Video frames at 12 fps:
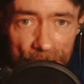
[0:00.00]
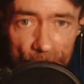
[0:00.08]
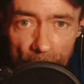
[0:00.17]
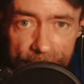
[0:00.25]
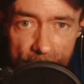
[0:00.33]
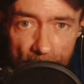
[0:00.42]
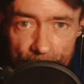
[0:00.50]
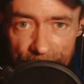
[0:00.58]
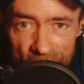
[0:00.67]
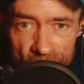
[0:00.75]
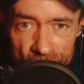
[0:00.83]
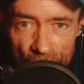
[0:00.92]
got to
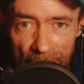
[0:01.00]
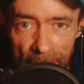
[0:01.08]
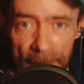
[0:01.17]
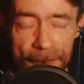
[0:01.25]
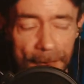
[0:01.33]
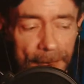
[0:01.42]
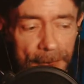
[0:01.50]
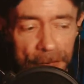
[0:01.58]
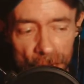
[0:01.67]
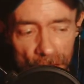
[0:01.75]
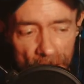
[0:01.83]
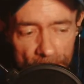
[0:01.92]
appreciate is that there's
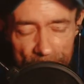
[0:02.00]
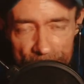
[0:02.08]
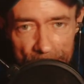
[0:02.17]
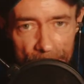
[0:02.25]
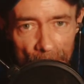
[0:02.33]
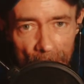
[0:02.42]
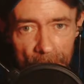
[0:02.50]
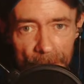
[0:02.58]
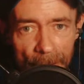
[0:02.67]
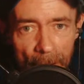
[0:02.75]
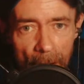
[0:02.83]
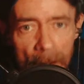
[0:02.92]
going to be people out
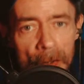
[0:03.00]
there